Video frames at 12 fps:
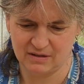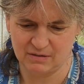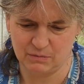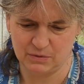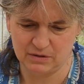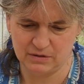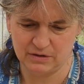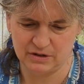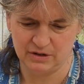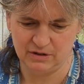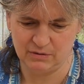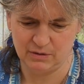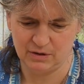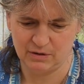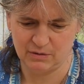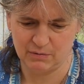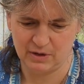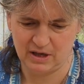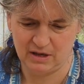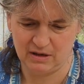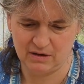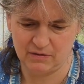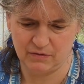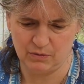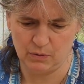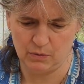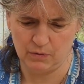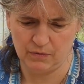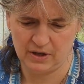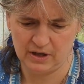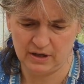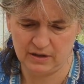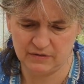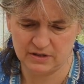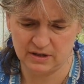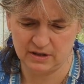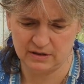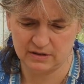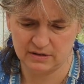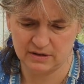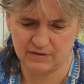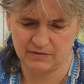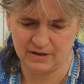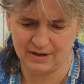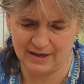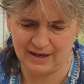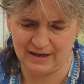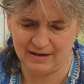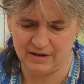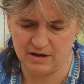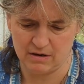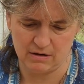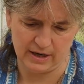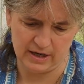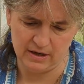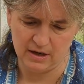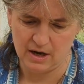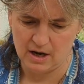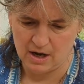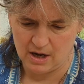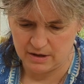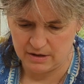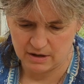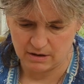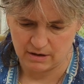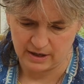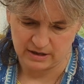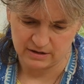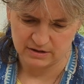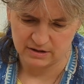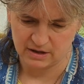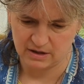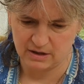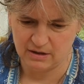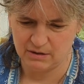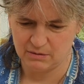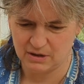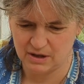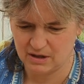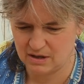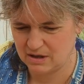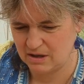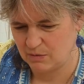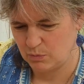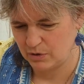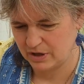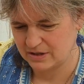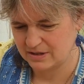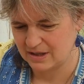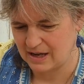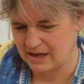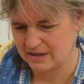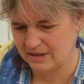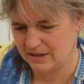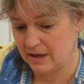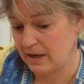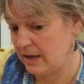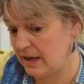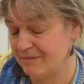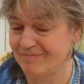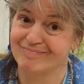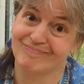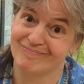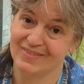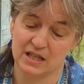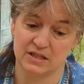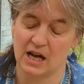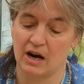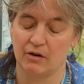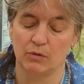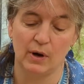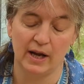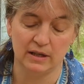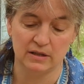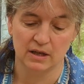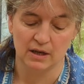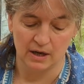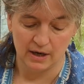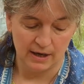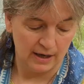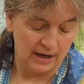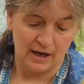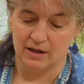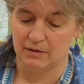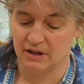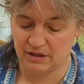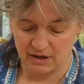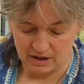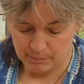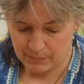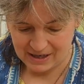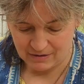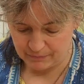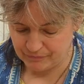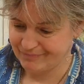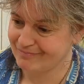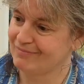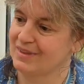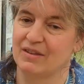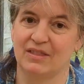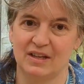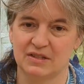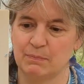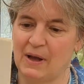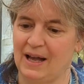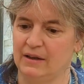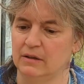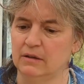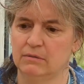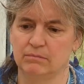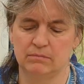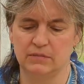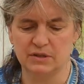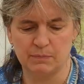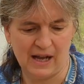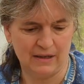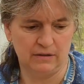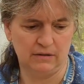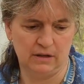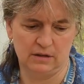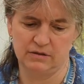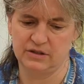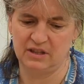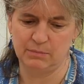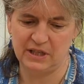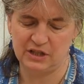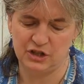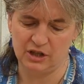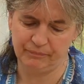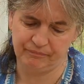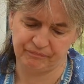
1, 2, 3, 4, 5, 6, 7, 8, 9. 9. So what is that? Yeah, it's Aran weight. The thing about this pattern, can't see the picture,